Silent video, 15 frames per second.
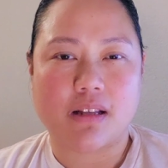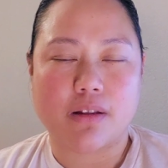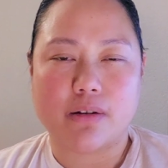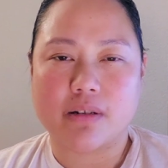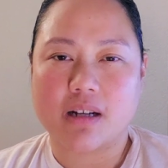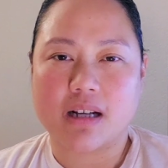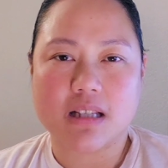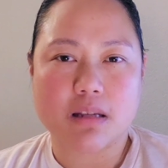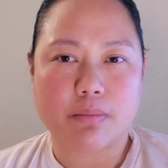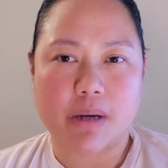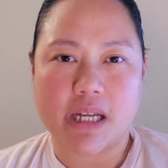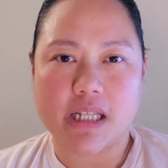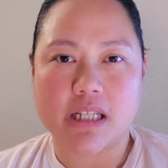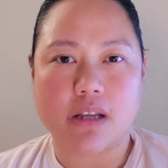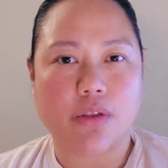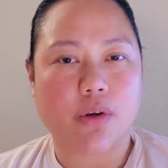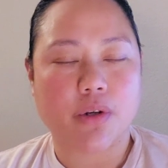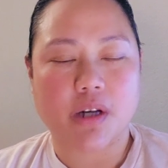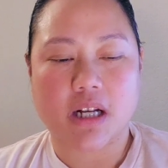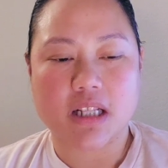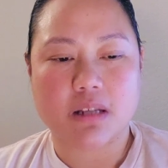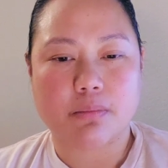They're not spicy. They're
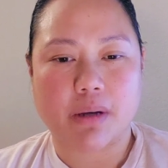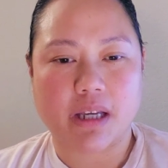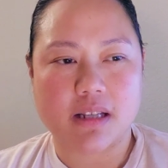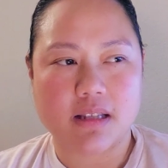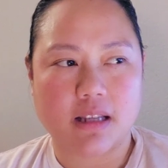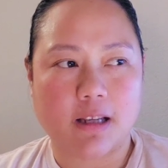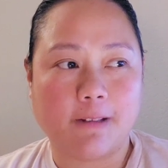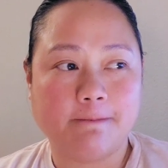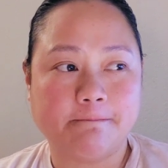not spicy.